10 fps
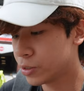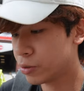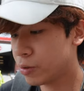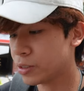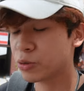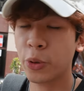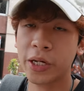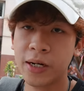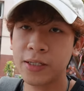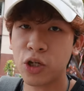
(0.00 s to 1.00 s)
So let's
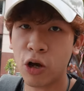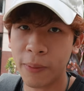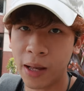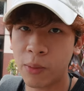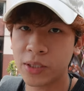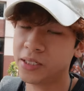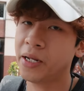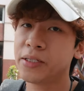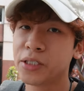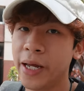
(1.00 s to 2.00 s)
quickly talk about our
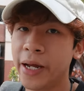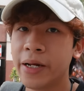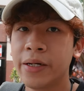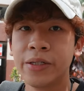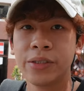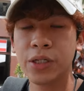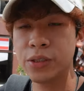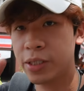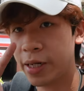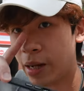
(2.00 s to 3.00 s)
setting today. So
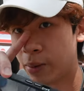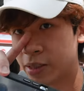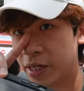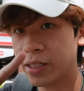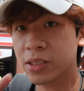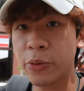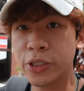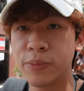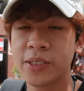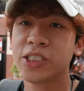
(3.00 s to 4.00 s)
today our setting is
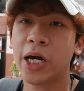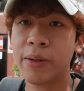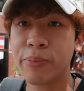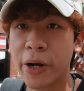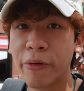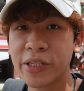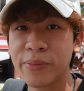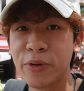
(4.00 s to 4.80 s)
going to be shutter priority